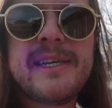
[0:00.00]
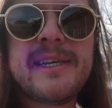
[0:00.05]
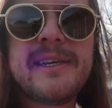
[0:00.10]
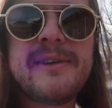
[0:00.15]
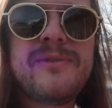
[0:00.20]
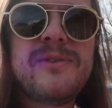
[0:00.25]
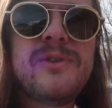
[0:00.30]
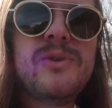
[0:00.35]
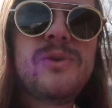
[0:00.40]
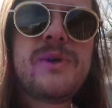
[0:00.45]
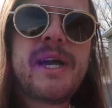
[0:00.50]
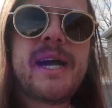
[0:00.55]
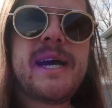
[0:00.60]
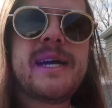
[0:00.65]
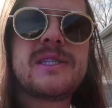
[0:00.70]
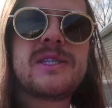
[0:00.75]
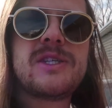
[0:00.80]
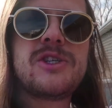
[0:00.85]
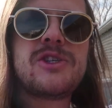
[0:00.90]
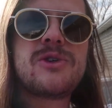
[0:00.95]
if you
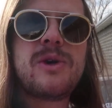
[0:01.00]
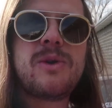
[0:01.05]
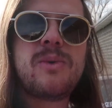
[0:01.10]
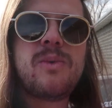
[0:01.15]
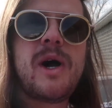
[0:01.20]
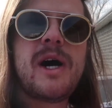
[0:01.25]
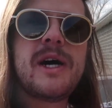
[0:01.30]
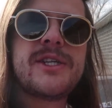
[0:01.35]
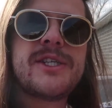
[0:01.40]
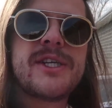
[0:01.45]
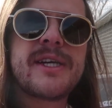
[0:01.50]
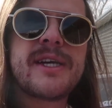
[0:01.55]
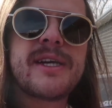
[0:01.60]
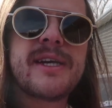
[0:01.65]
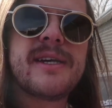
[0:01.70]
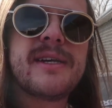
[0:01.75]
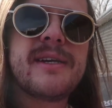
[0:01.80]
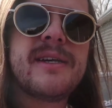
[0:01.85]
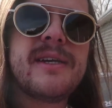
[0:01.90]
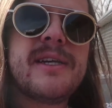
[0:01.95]
guys enjoy watching
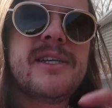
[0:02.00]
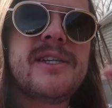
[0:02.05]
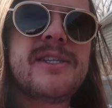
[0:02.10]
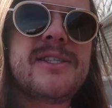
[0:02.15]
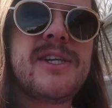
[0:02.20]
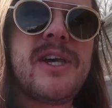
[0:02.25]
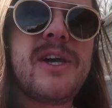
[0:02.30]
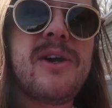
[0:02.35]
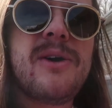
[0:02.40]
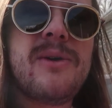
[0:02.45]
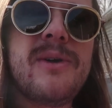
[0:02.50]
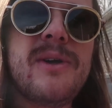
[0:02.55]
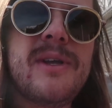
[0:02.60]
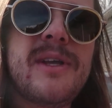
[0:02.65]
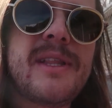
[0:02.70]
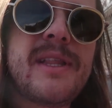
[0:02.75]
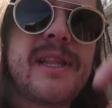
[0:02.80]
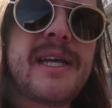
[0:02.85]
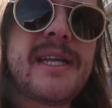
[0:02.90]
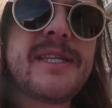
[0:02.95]
it. So
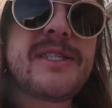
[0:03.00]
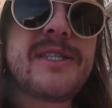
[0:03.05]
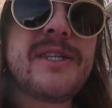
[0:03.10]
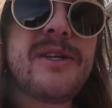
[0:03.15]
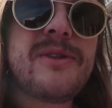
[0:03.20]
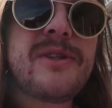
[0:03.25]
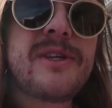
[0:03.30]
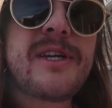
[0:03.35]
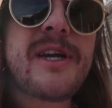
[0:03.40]
let us know in